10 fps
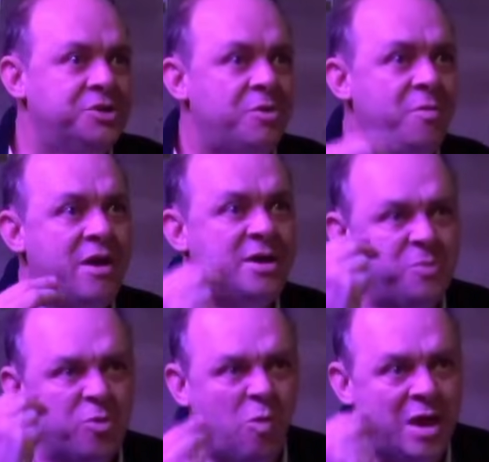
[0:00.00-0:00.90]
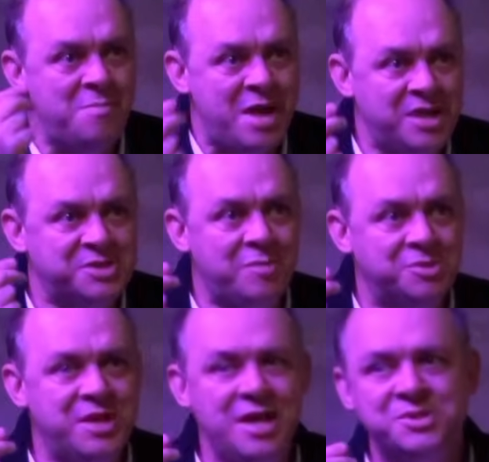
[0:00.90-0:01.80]
So a monad is both one and many
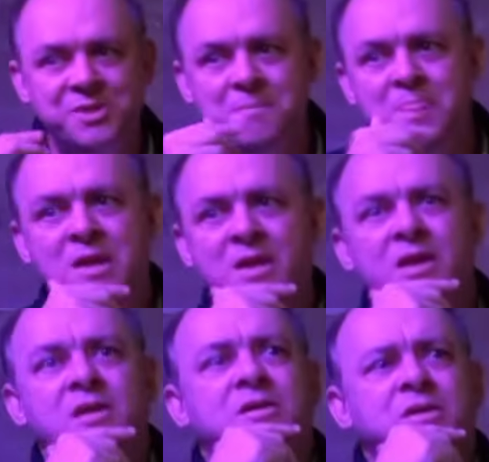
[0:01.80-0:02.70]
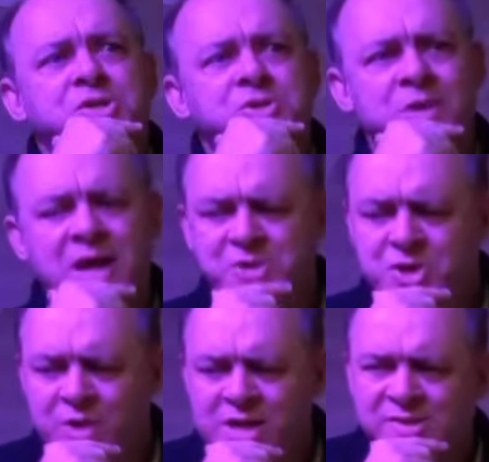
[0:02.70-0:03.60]
simultaneously. So what
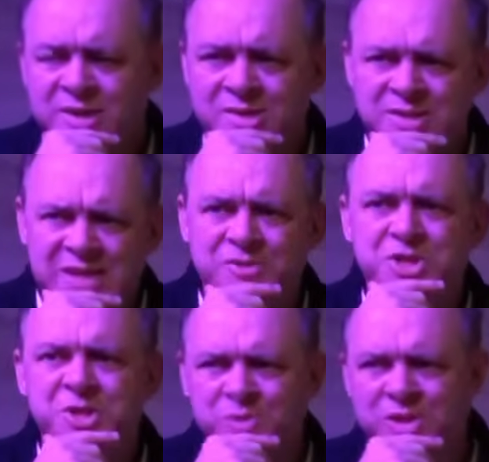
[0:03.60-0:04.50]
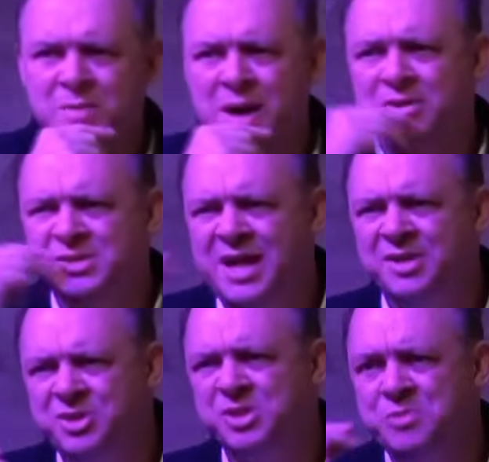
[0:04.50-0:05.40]
object-oriented ontology is really about is
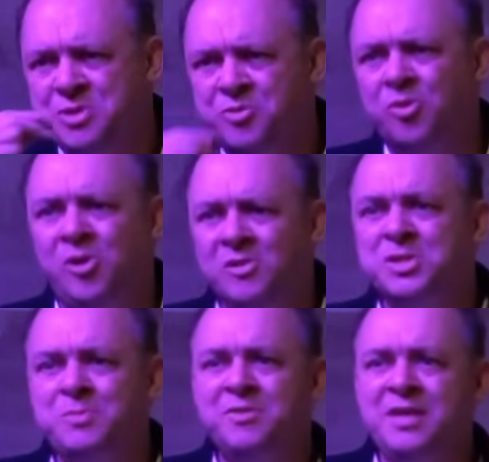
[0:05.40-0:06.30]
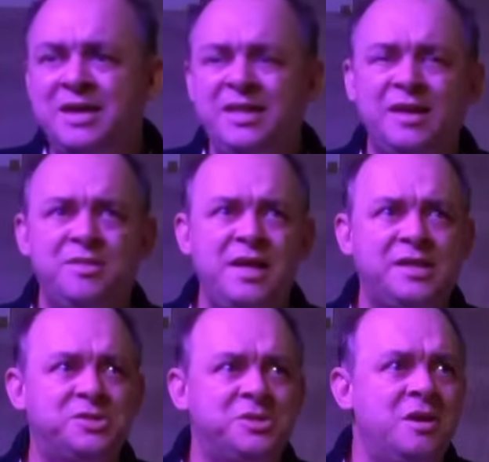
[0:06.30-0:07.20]
not just withdrawal, it's about the idea
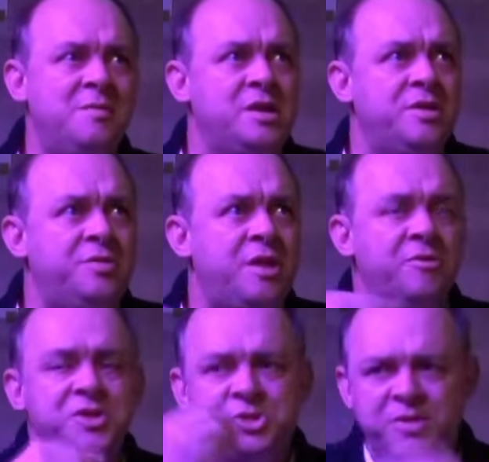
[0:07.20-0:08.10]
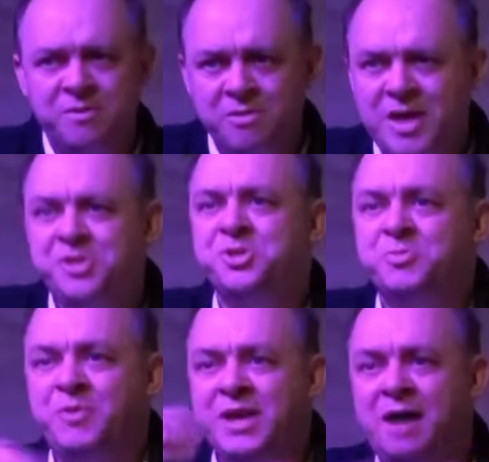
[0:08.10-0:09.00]
that there are these different relations
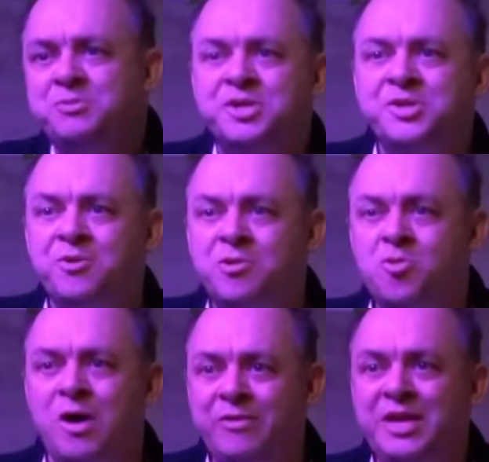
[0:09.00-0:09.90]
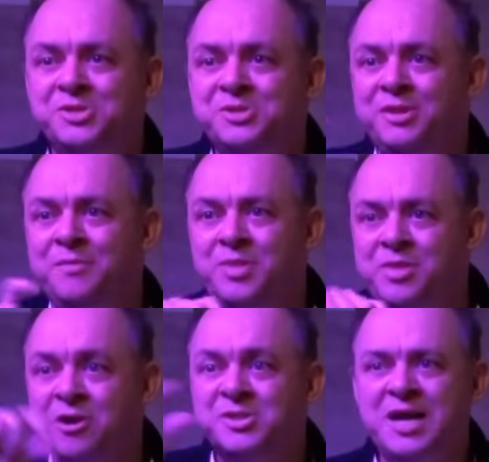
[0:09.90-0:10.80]
between objects and their own qualities
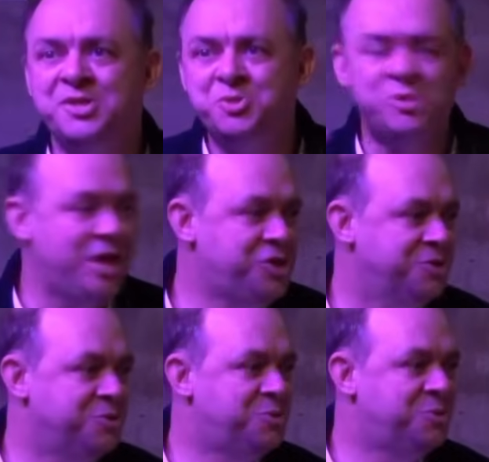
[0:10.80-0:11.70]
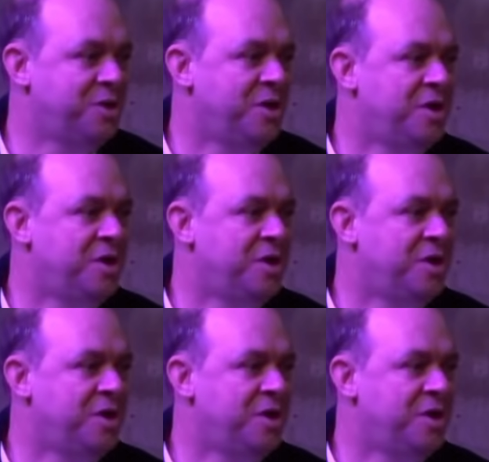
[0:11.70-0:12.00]
that are tense relations.